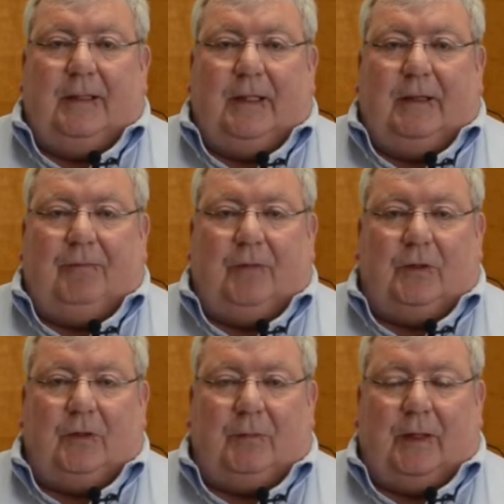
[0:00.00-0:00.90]
If the
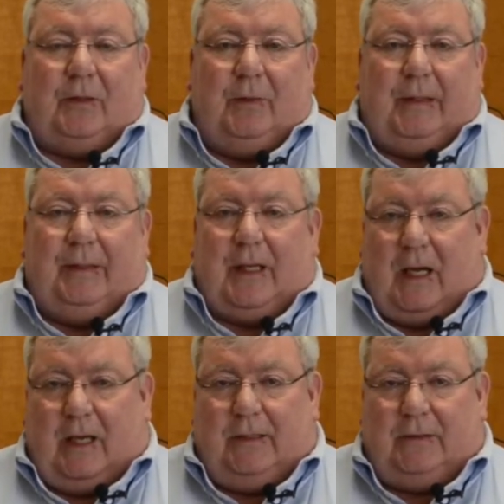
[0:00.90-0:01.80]
termite queen
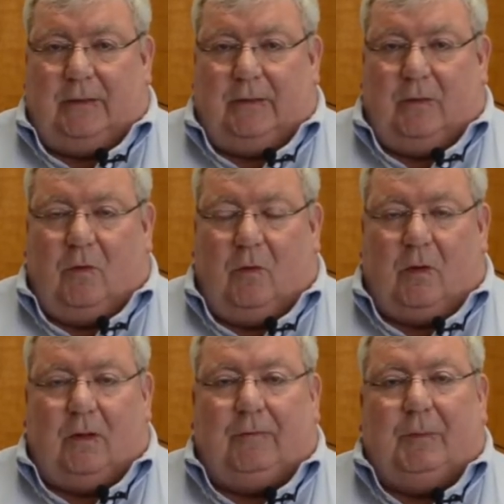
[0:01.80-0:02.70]
dies,
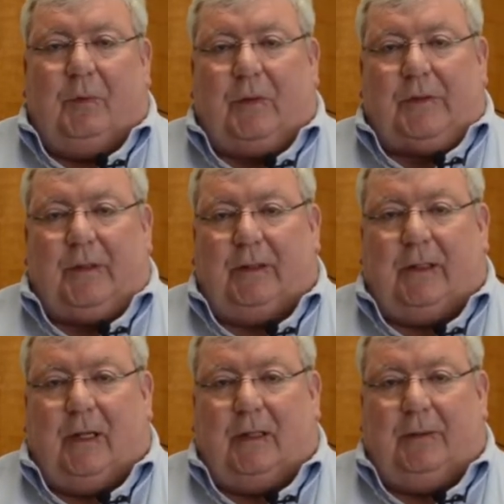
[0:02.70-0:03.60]
or if a portion of the
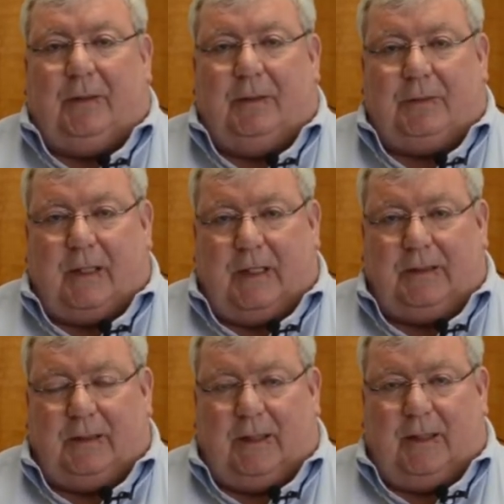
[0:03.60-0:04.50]
colony becomes
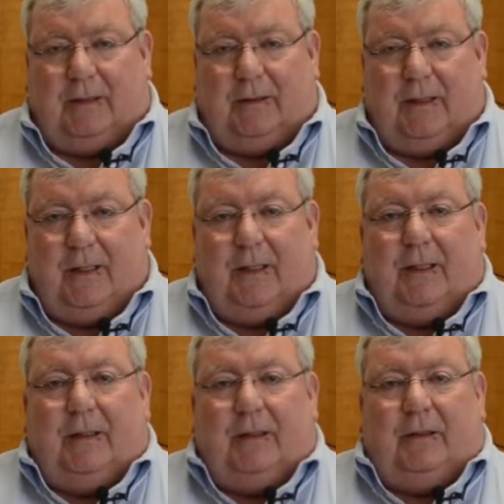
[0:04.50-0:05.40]
isolated,
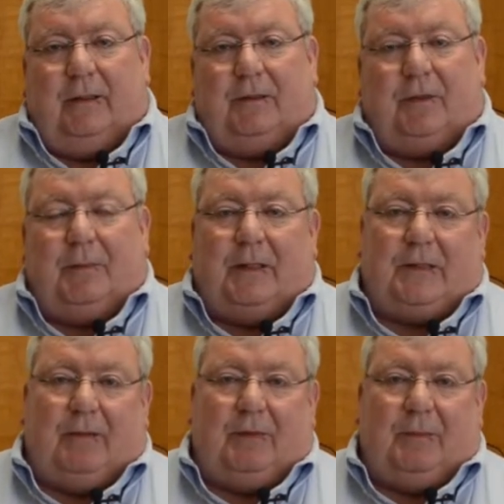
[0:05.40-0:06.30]

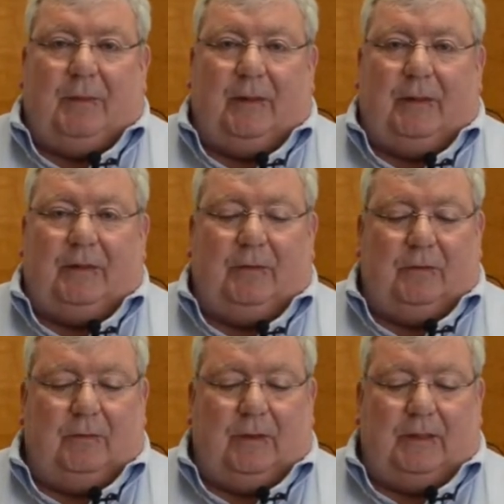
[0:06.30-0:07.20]
termites have the ability
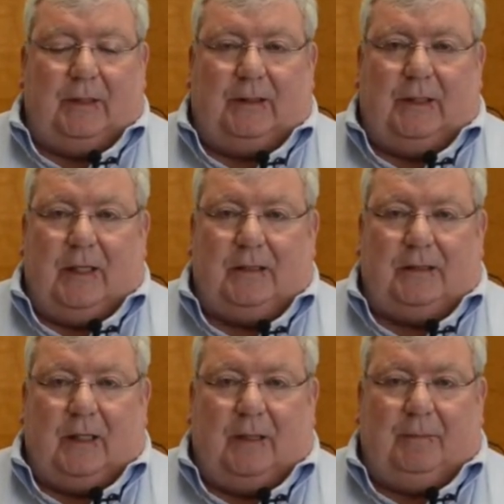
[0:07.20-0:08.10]
to inject an
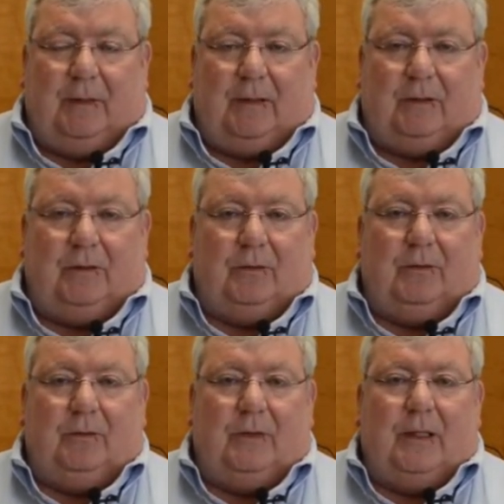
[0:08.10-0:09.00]
enzyme
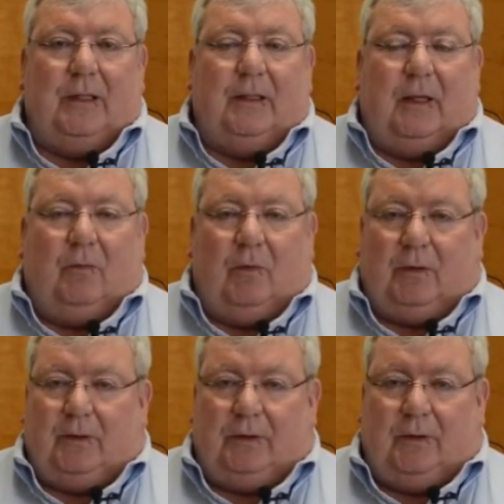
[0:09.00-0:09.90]
into a
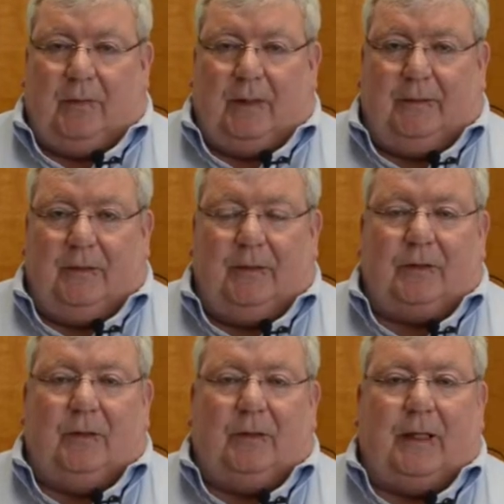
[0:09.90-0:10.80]
worker termite
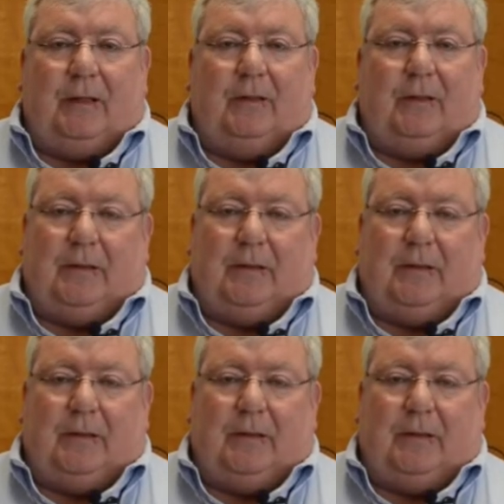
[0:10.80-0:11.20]
so that